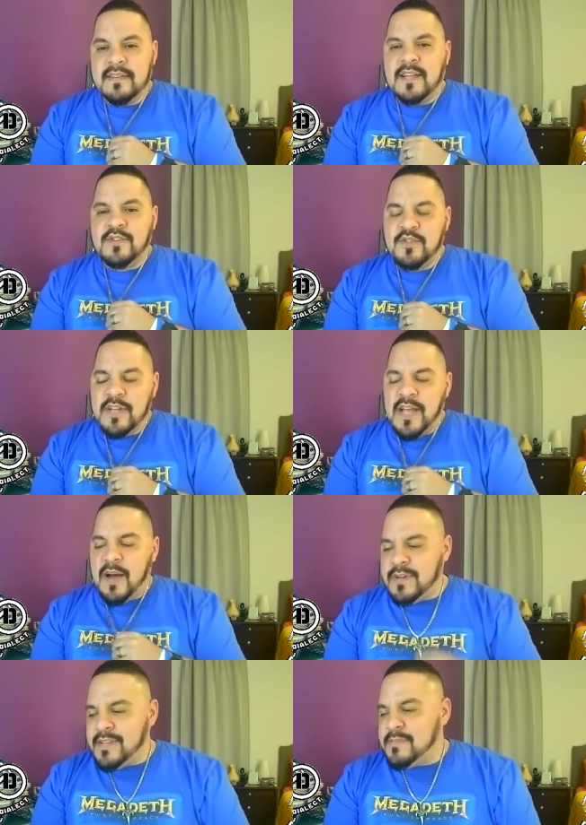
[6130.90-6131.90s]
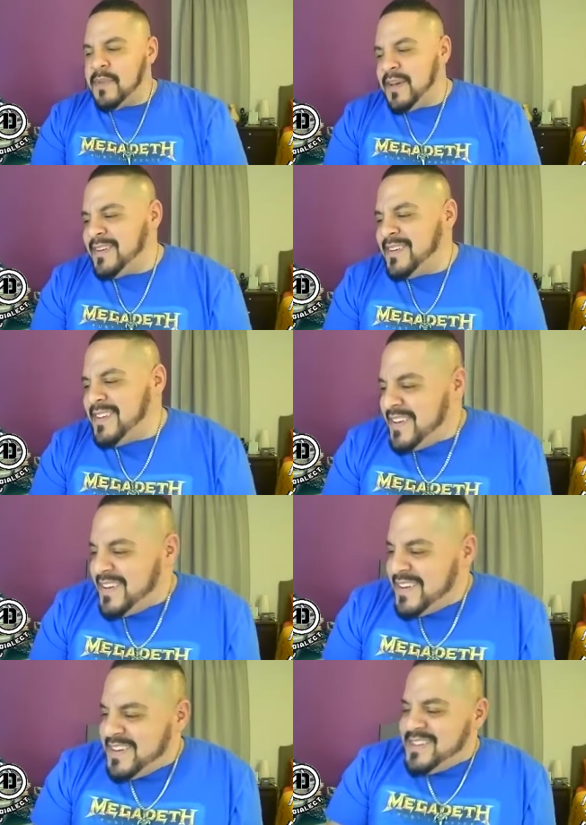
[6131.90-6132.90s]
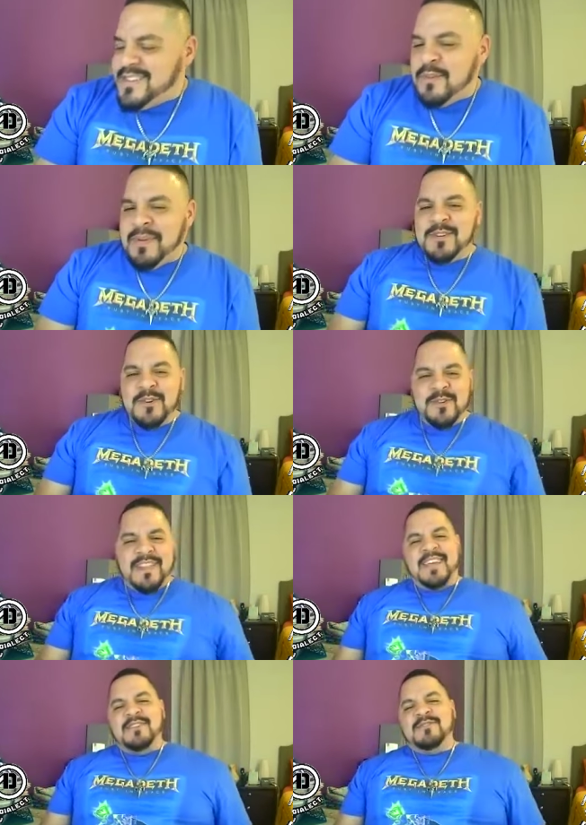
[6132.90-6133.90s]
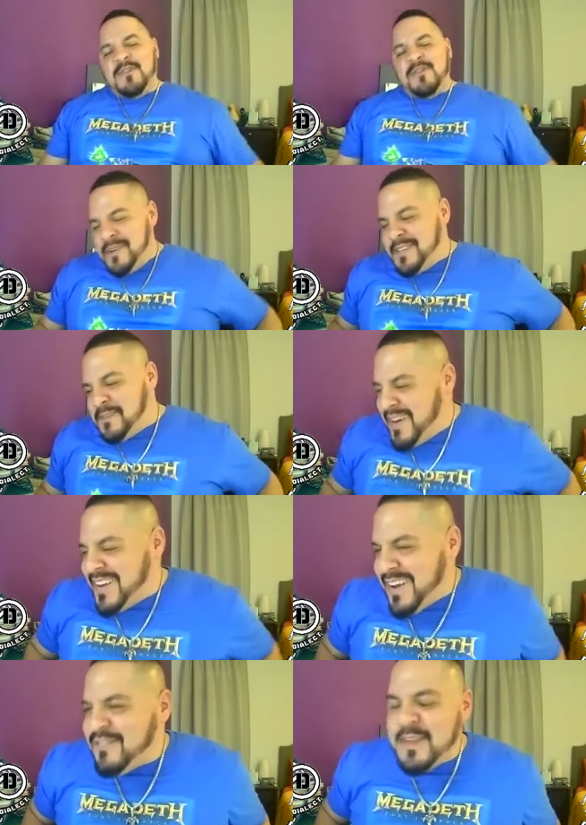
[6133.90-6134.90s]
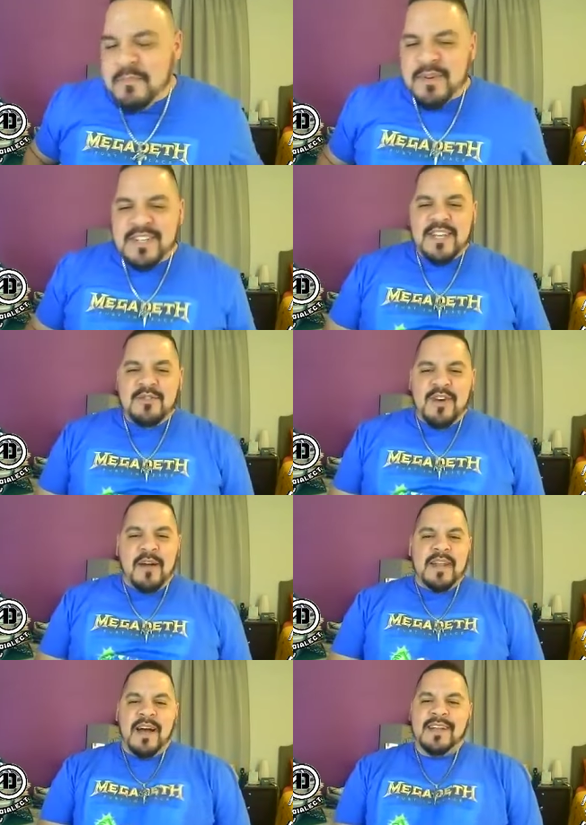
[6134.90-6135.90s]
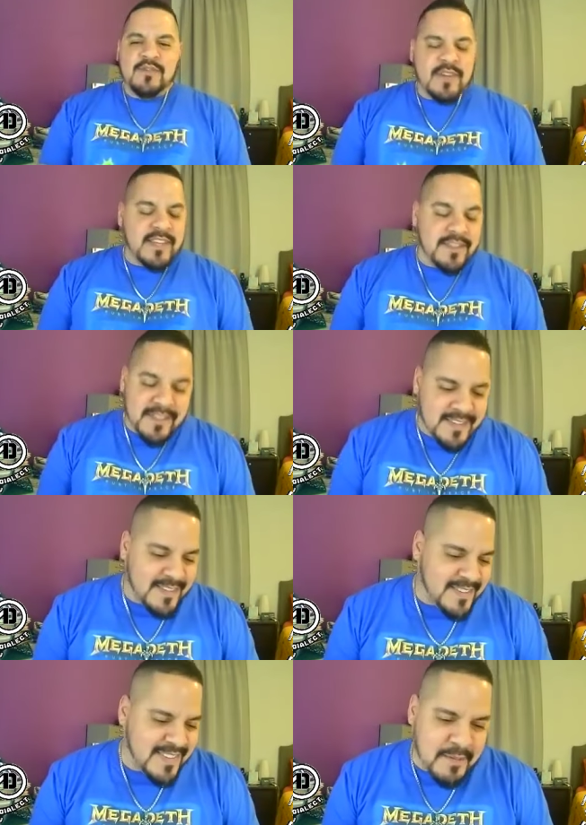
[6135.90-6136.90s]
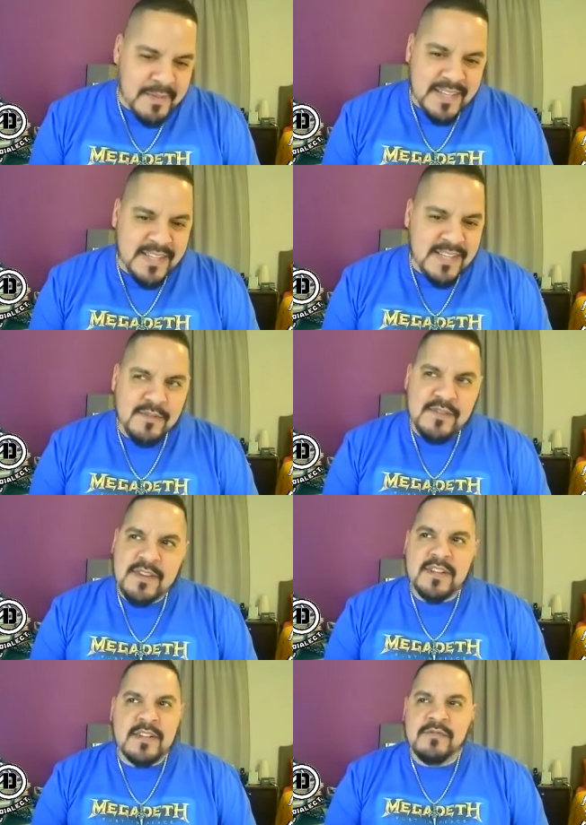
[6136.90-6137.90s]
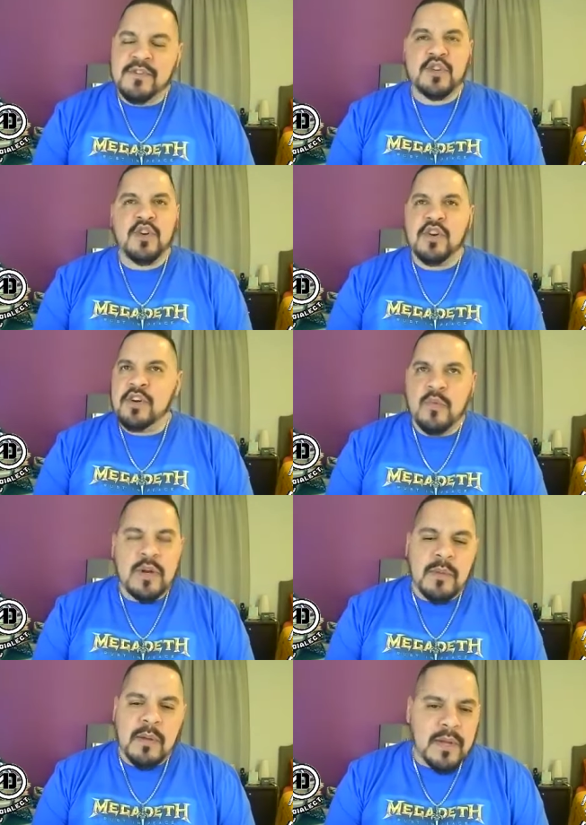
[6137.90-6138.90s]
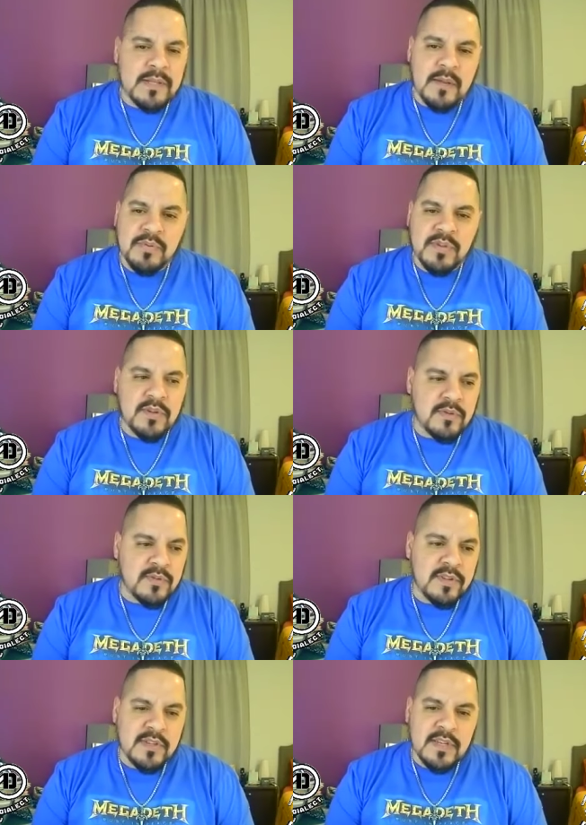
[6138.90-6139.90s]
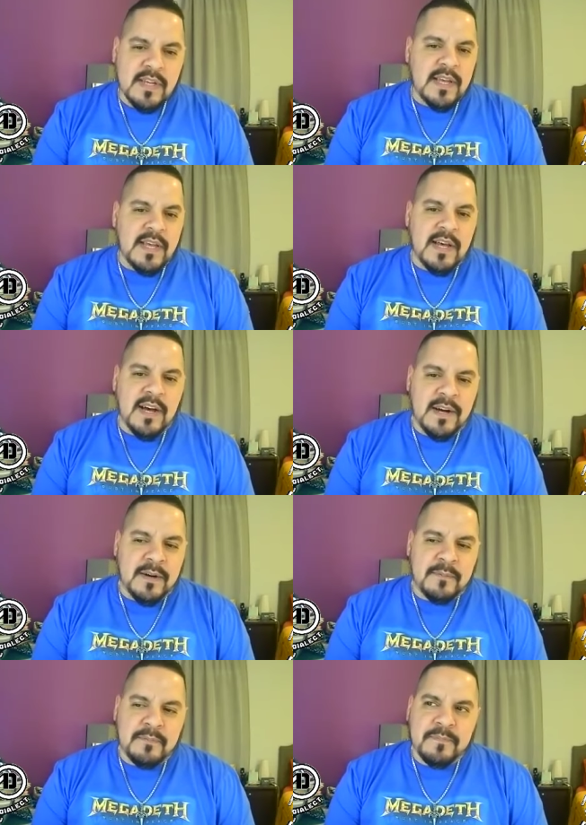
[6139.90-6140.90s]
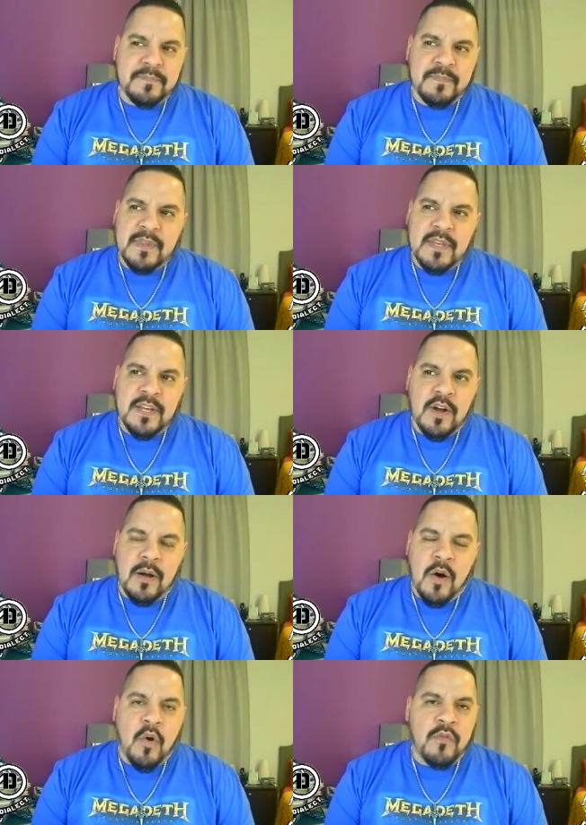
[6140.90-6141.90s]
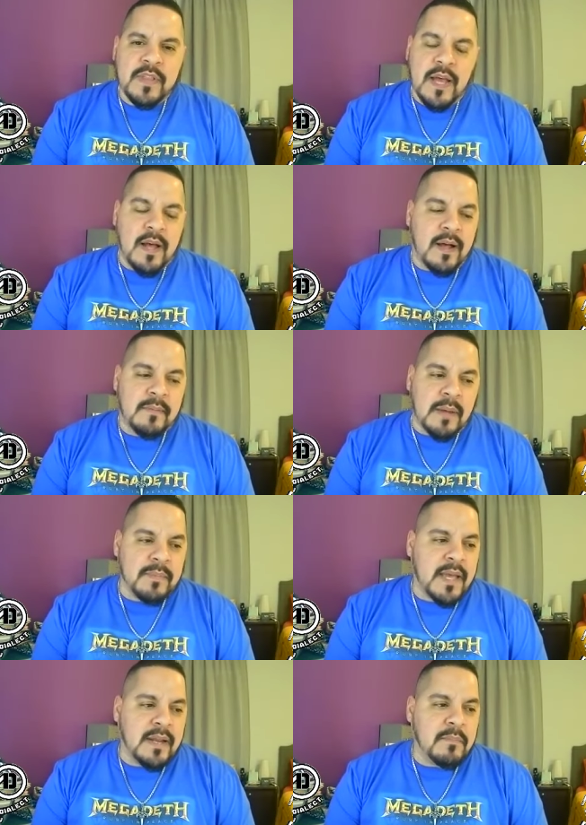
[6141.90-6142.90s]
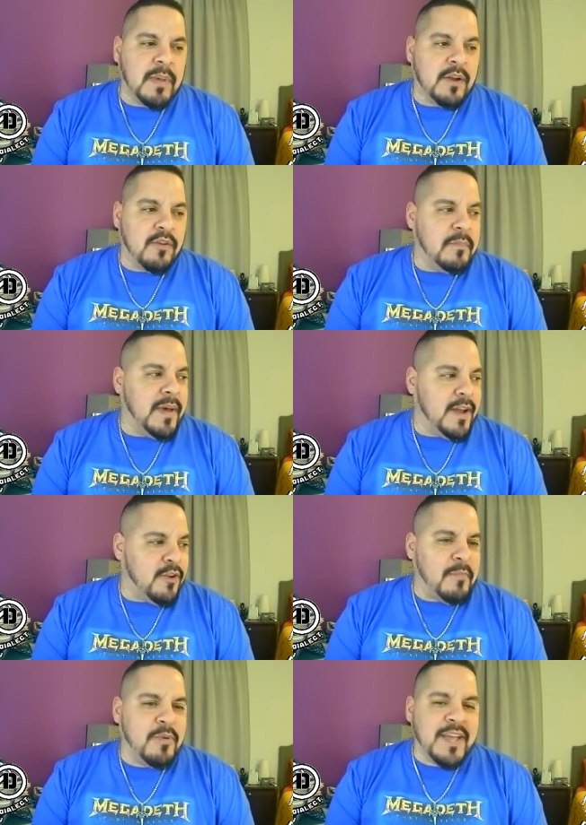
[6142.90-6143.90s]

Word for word: That's usually how it is, man. So, my yeah. dude, thank you so much, man. I really appreciate you coming on. You killed it. I mean, this is for sure one of my best episodes. Um, you know, hopefully, I'm, I'm getting better and better at